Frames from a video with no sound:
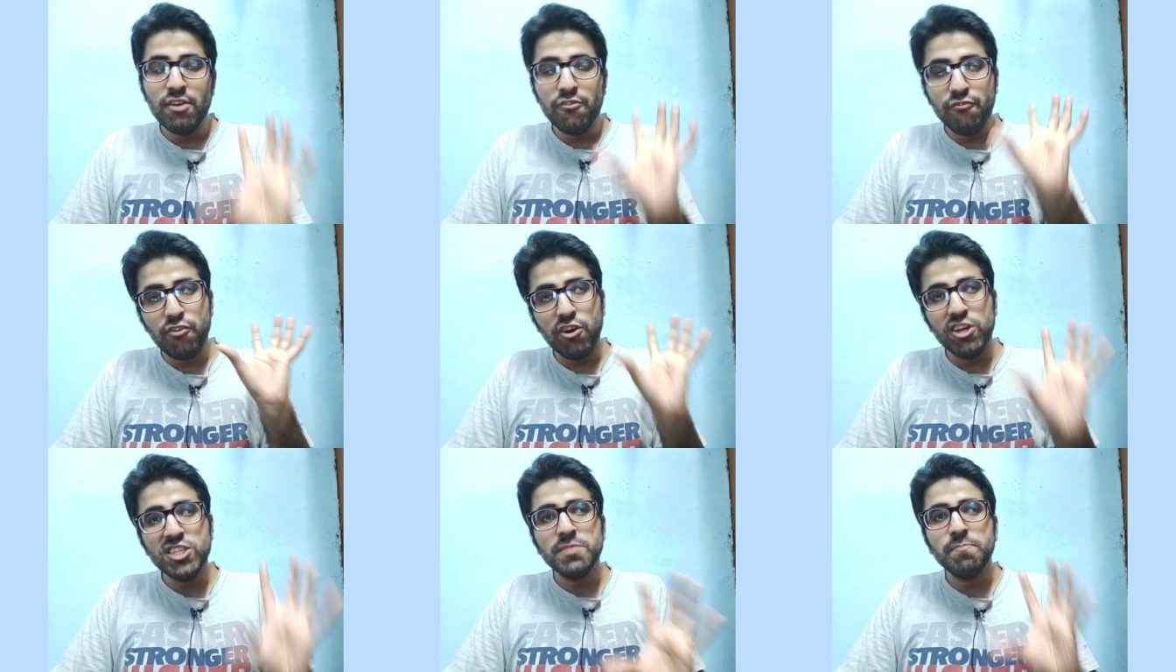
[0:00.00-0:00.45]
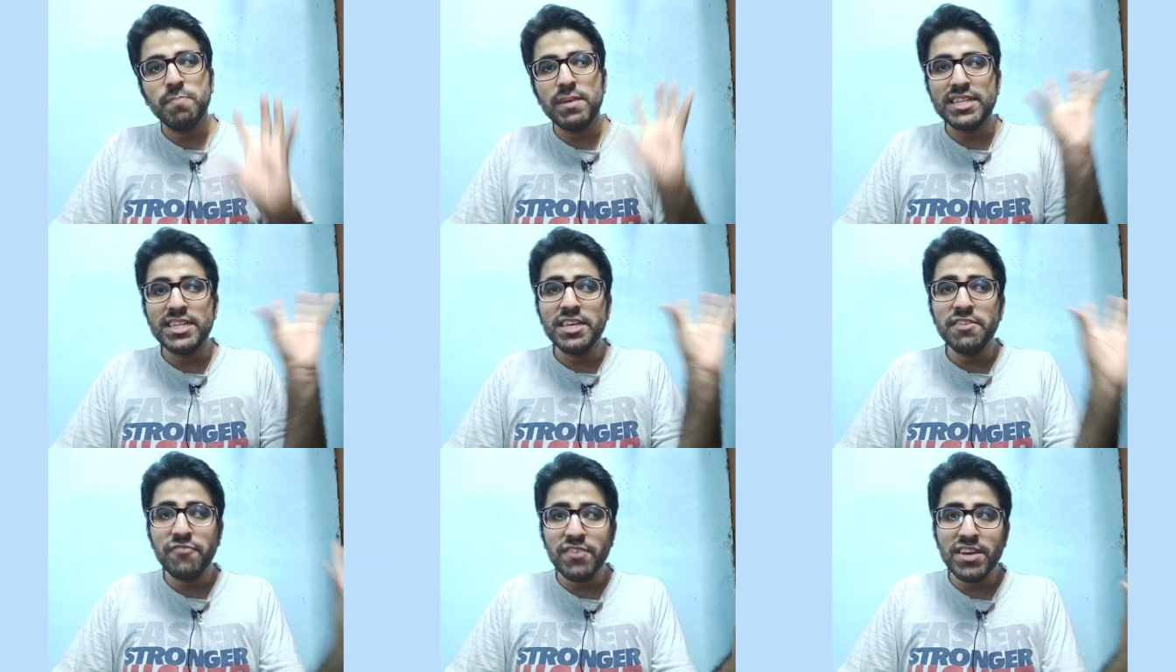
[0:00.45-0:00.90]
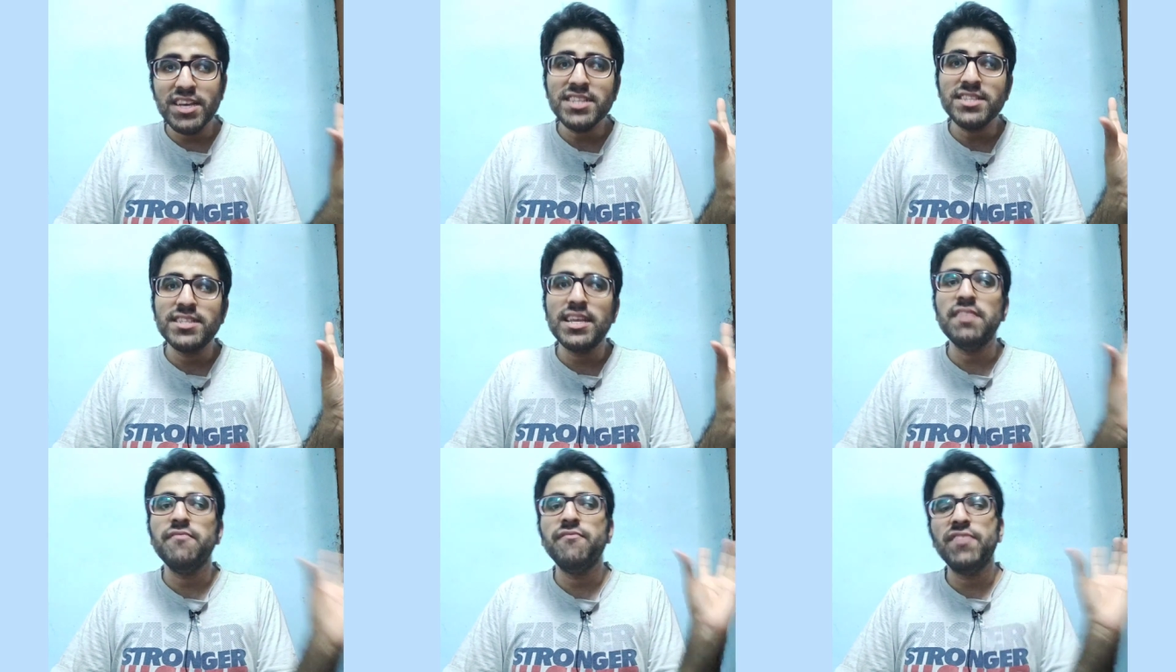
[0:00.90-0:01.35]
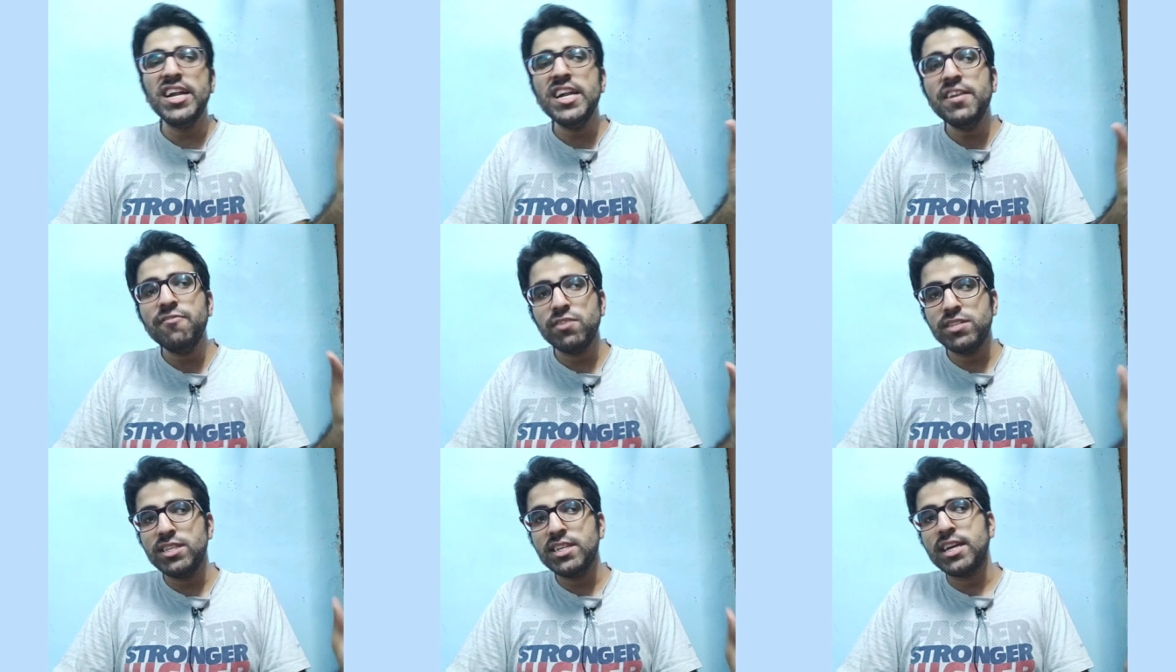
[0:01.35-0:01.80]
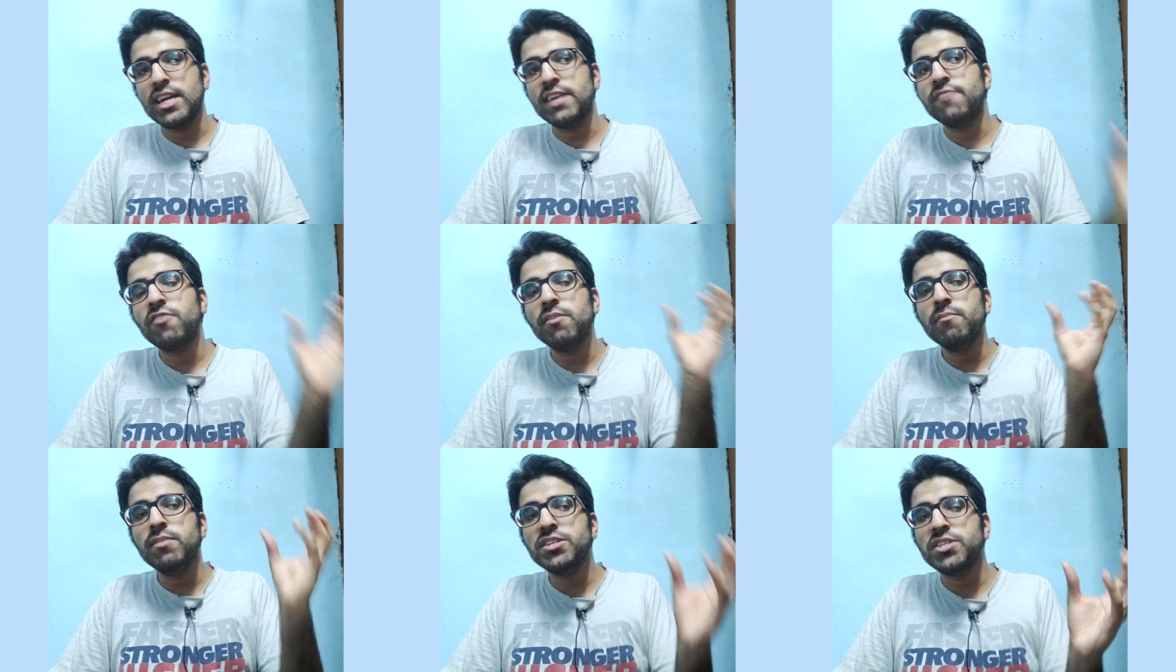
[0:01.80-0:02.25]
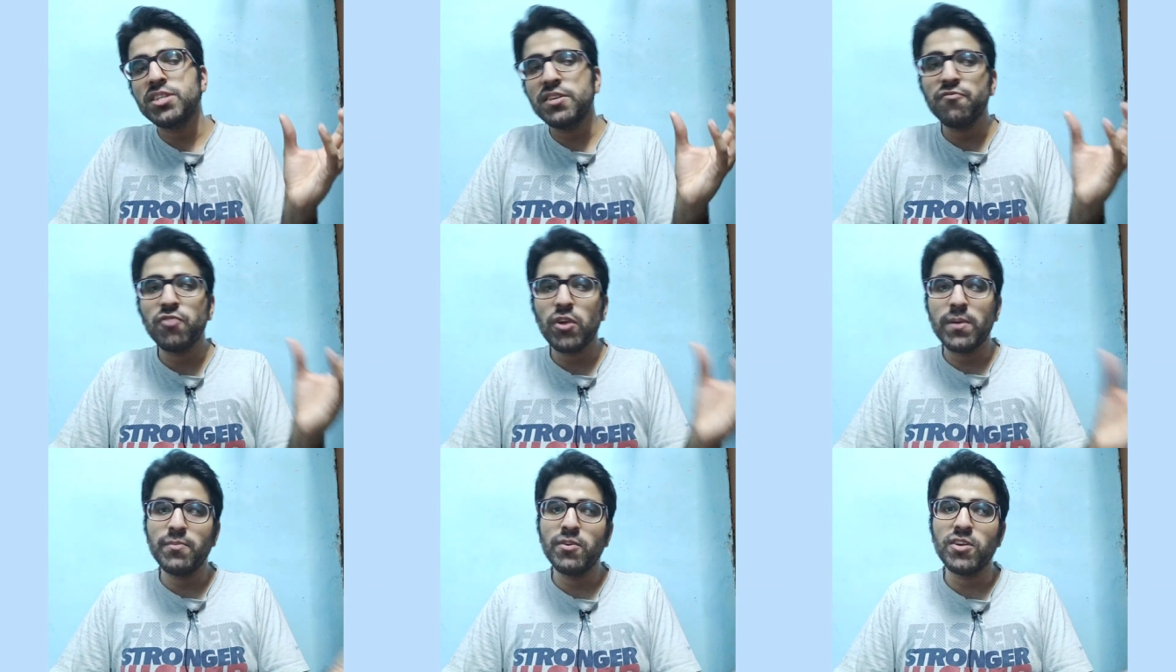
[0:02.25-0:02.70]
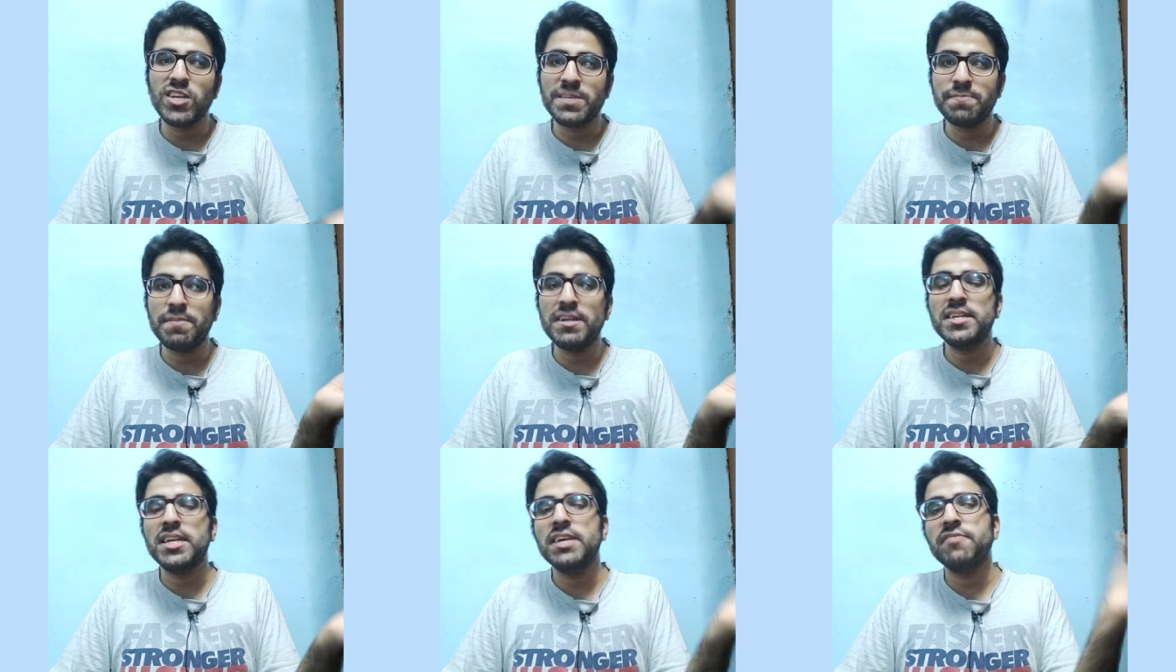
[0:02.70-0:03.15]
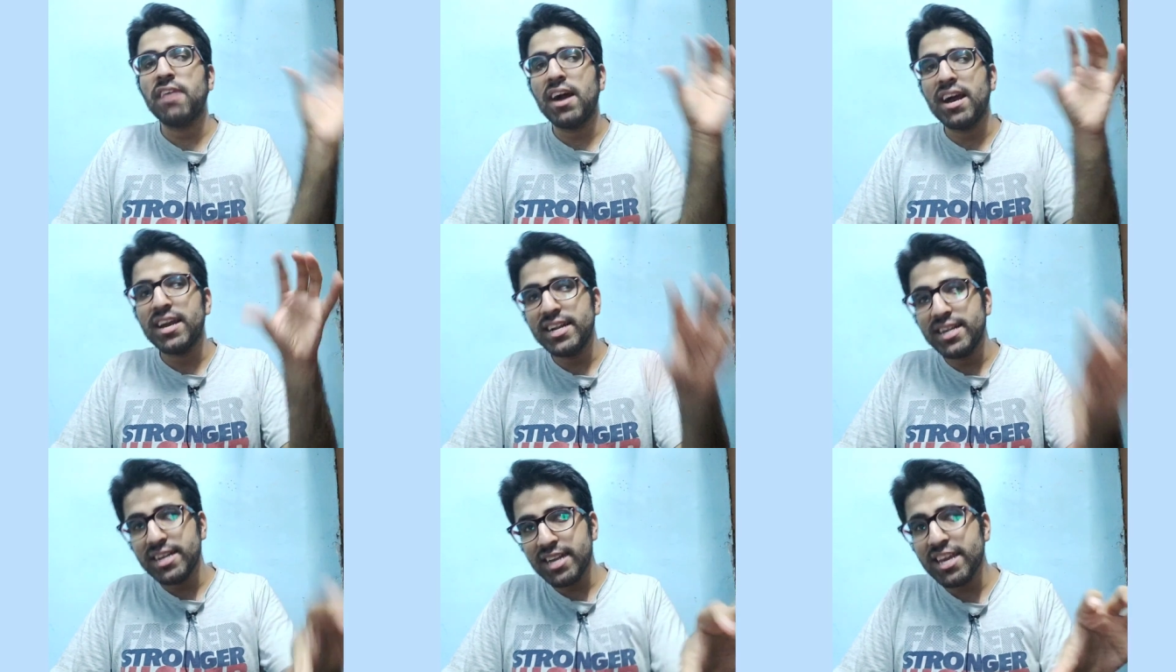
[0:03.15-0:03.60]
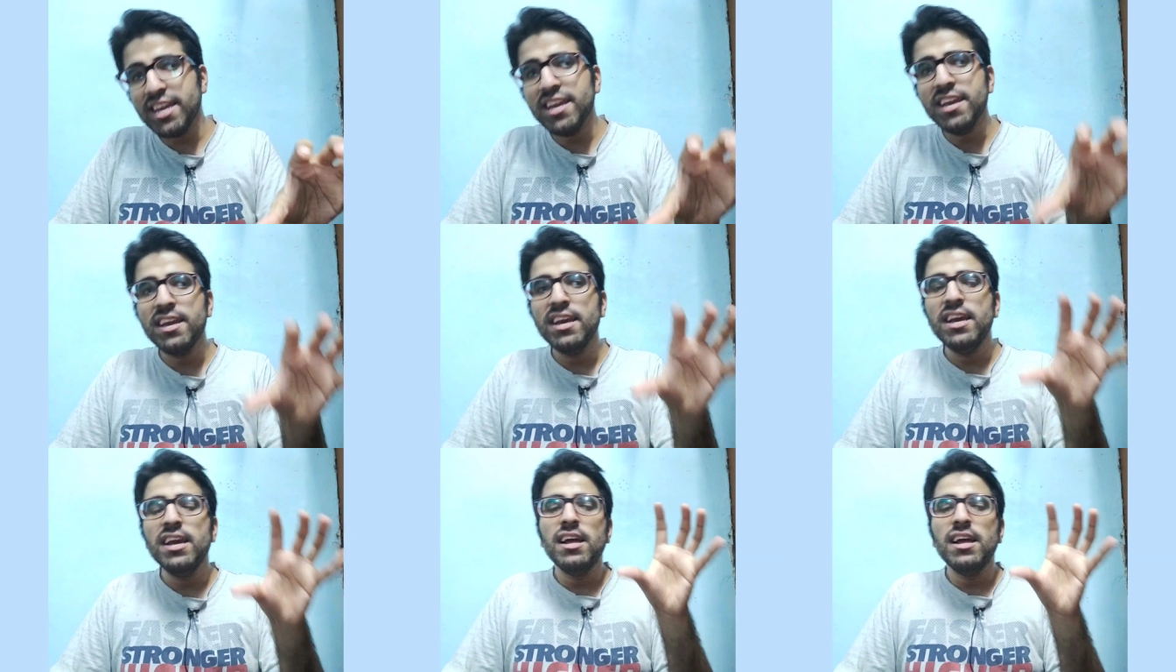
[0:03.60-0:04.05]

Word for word: First pay the fees, then wait for the confirmation from your respective I I T,